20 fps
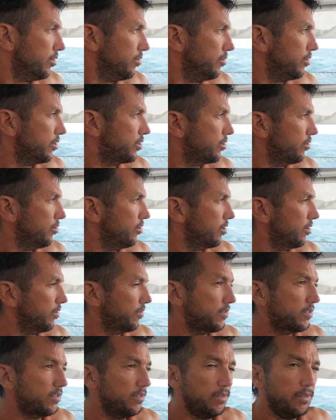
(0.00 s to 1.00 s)
we're sort of
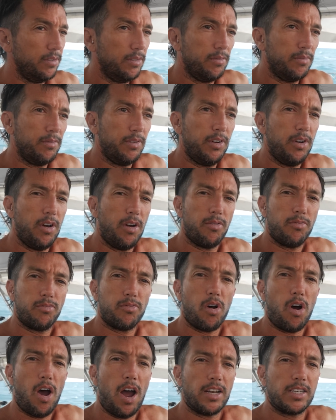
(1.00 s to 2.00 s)
we're not
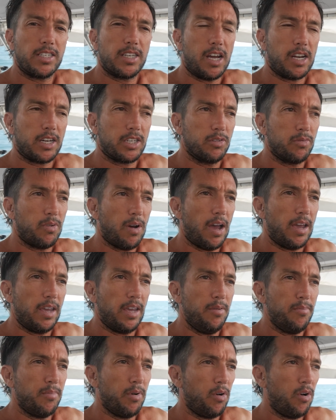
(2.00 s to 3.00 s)
right tucked
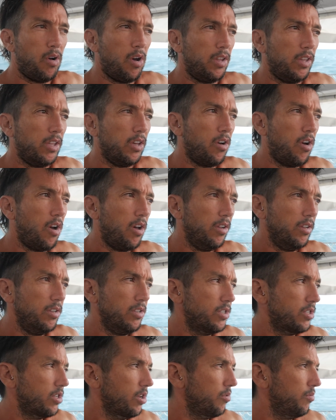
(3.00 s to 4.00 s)
away in behind the
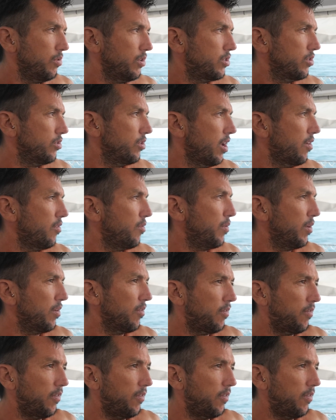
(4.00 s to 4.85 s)
island, so we do have a bit of